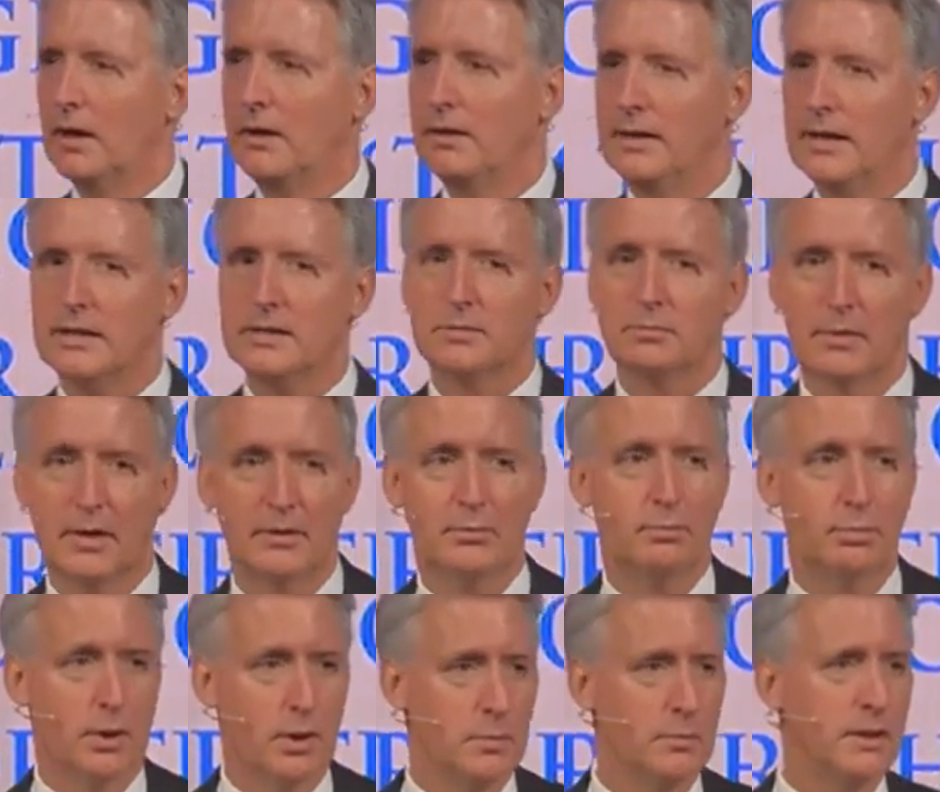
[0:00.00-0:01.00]
next
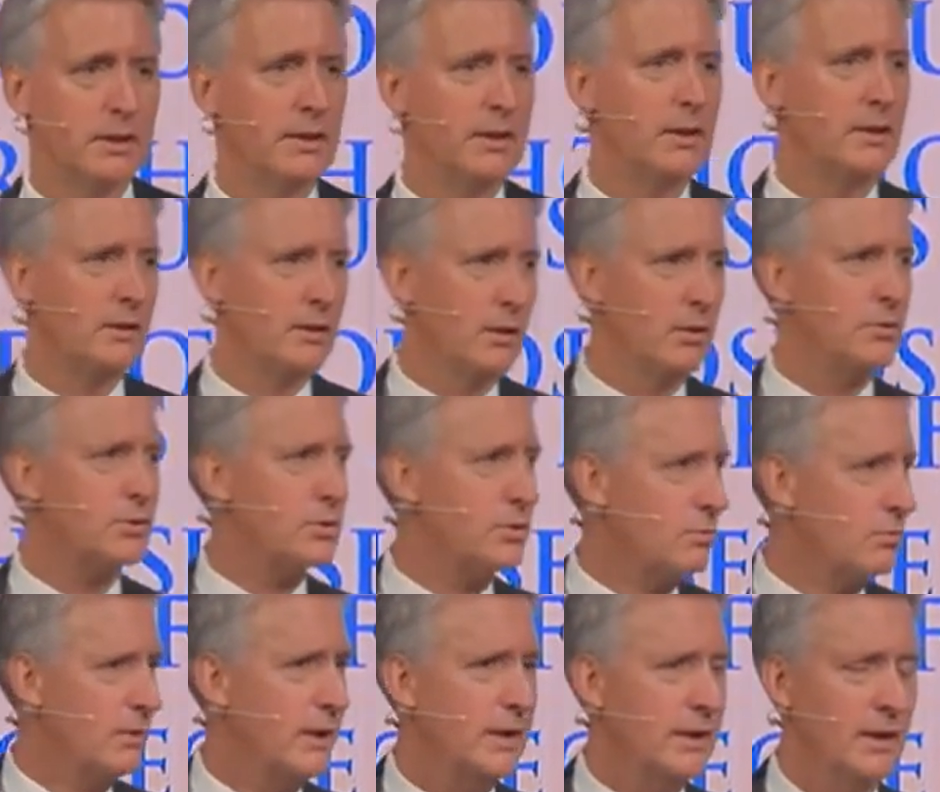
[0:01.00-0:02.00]
month permanently to Costa
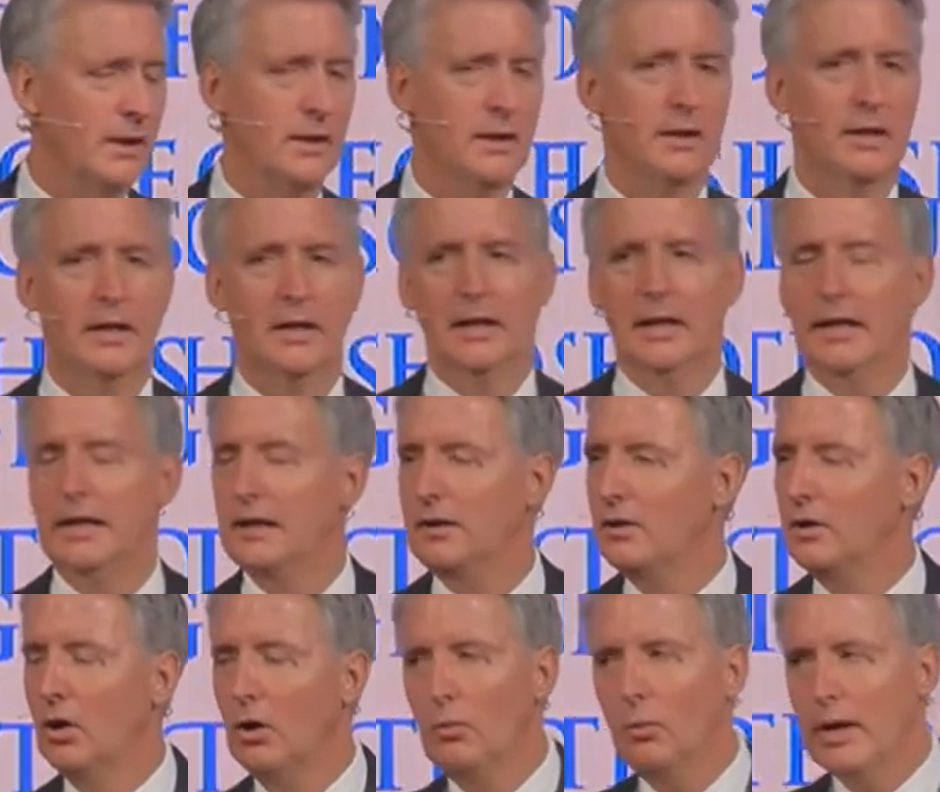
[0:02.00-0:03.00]
Rica. In
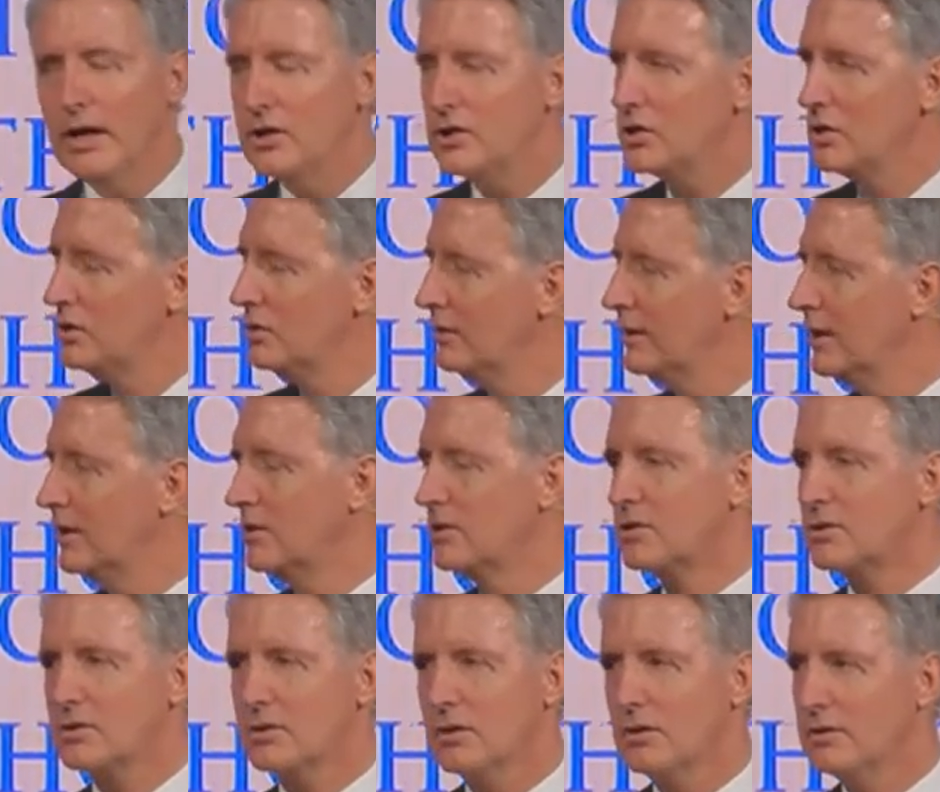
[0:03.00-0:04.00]
no way should you get
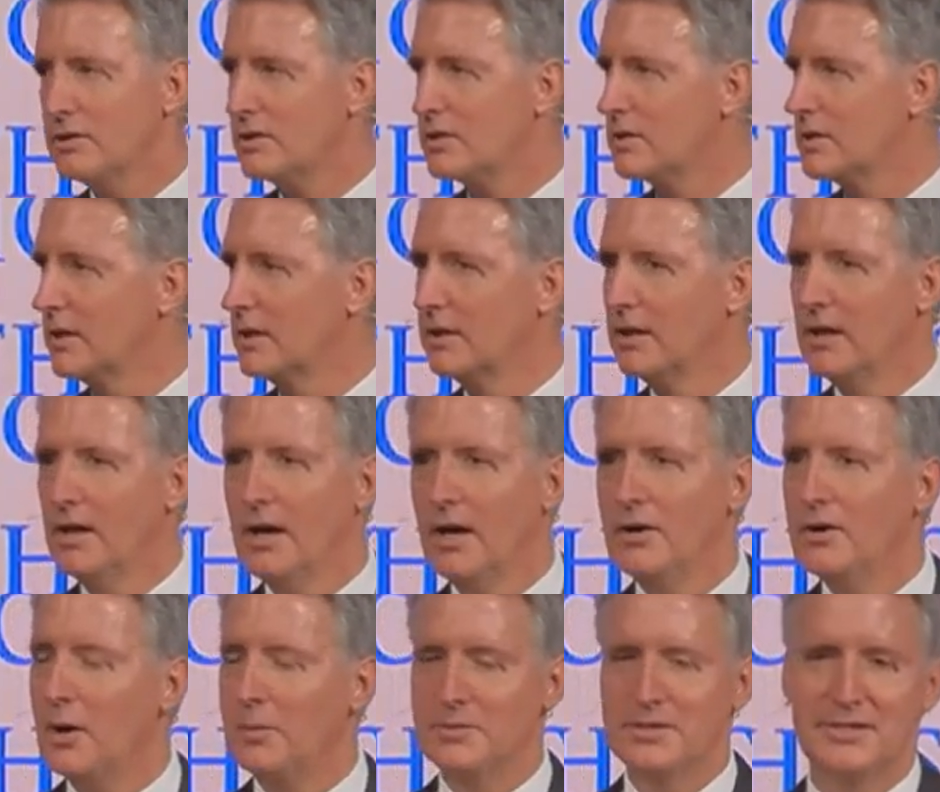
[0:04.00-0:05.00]
discouraged and...
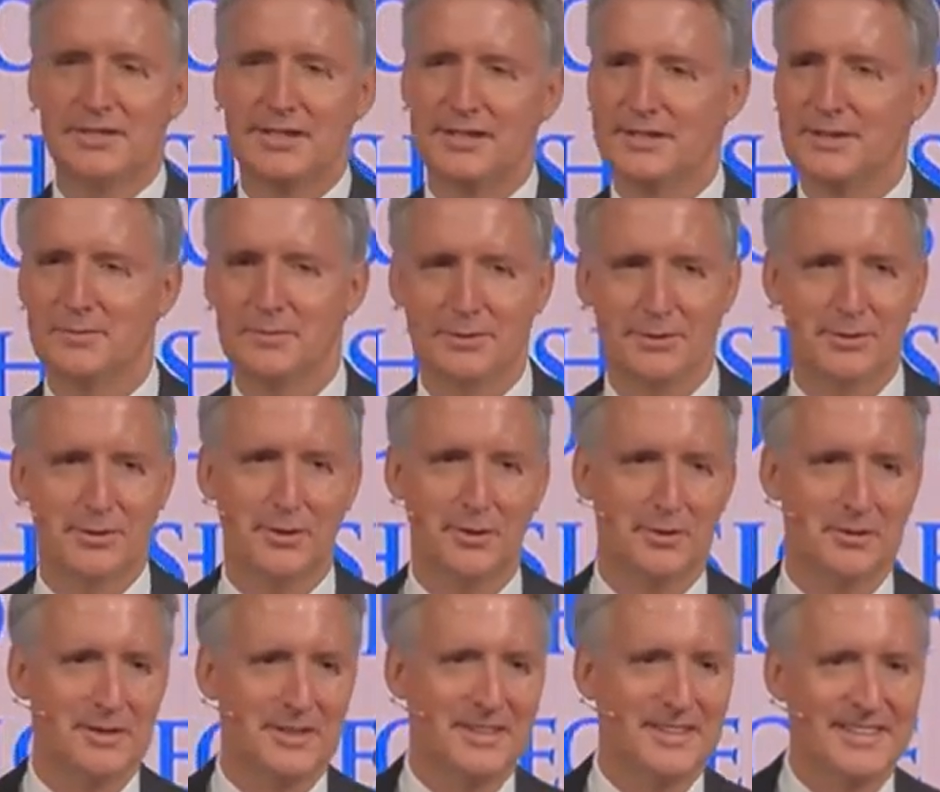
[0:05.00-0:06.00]
No, I'm just teasing. That was
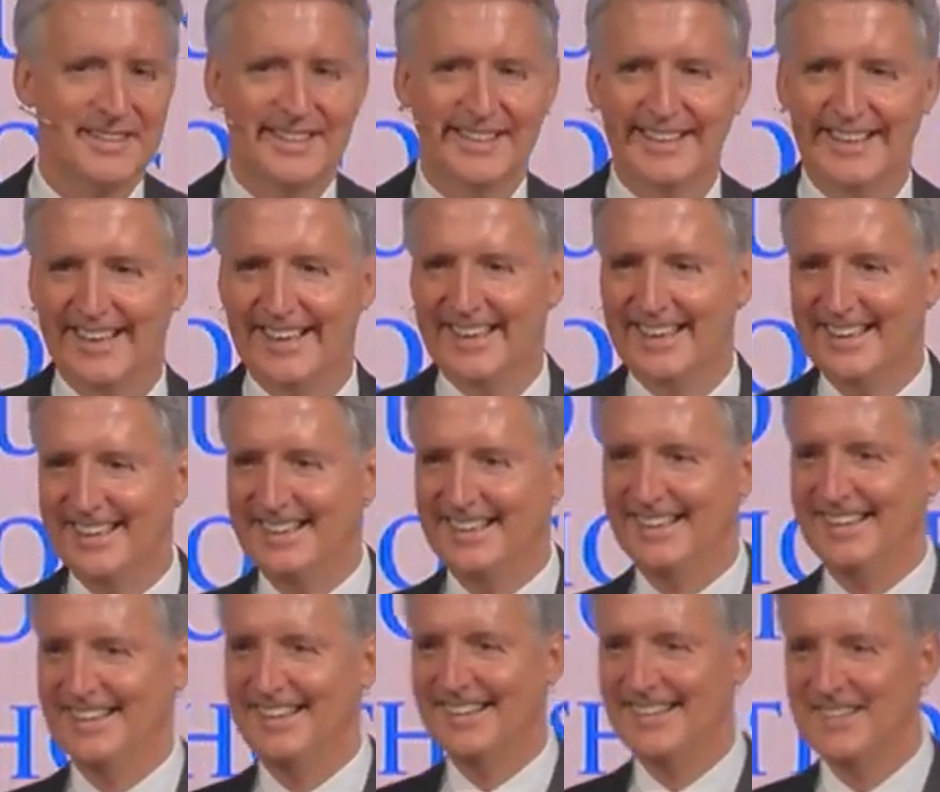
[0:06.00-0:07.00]

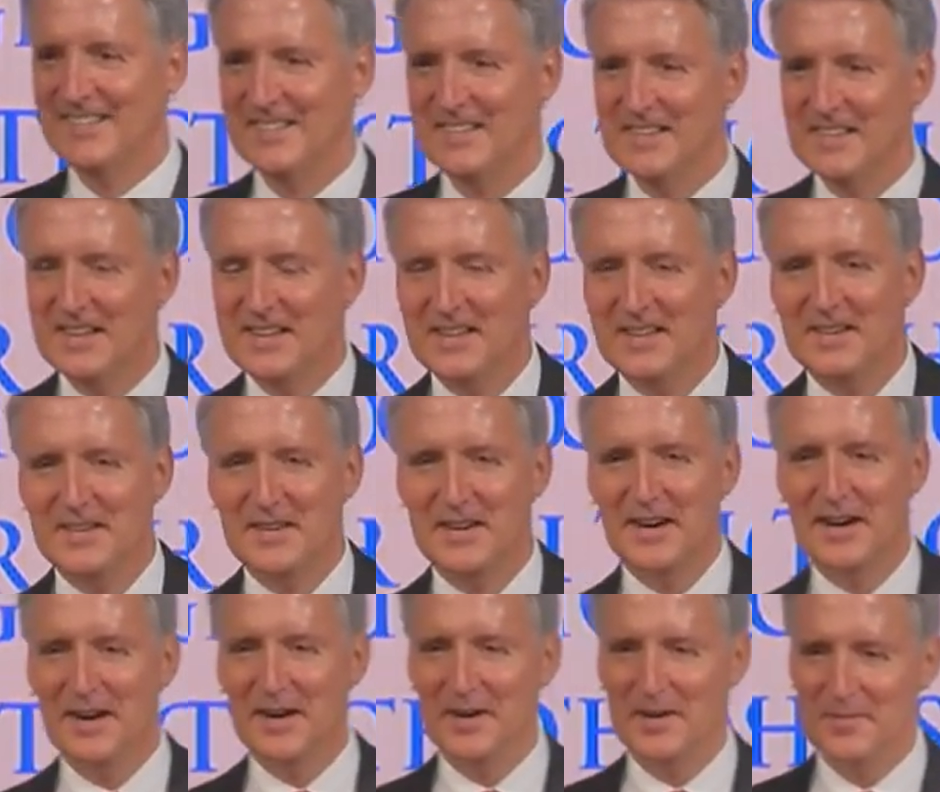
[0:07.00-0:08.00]
a
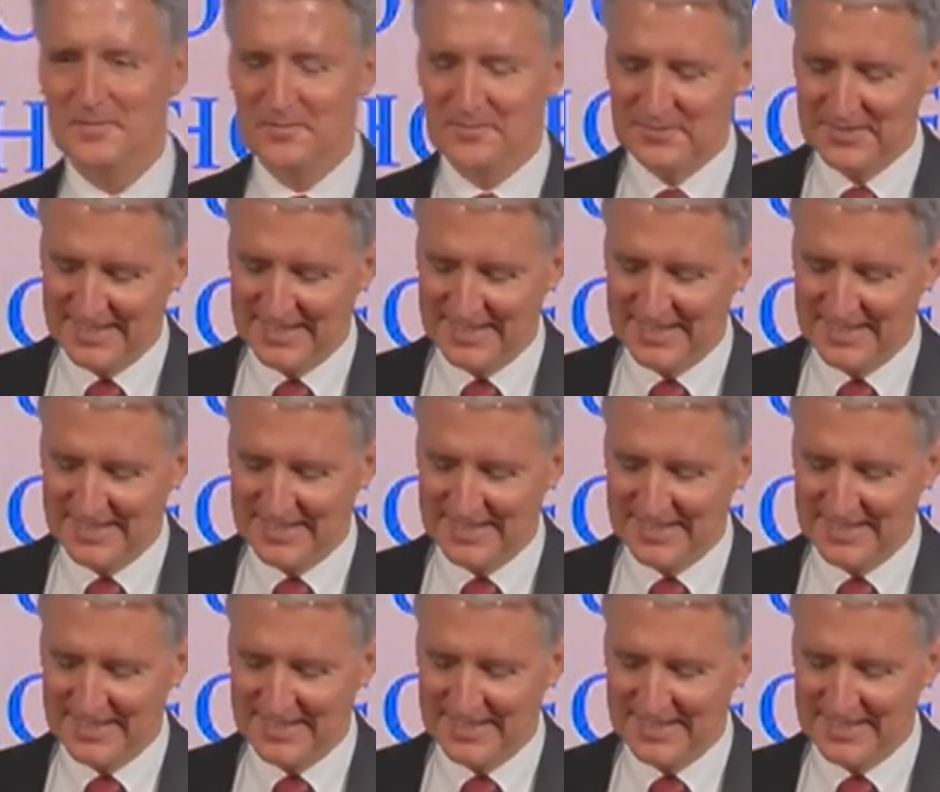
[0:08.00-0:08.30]
joke.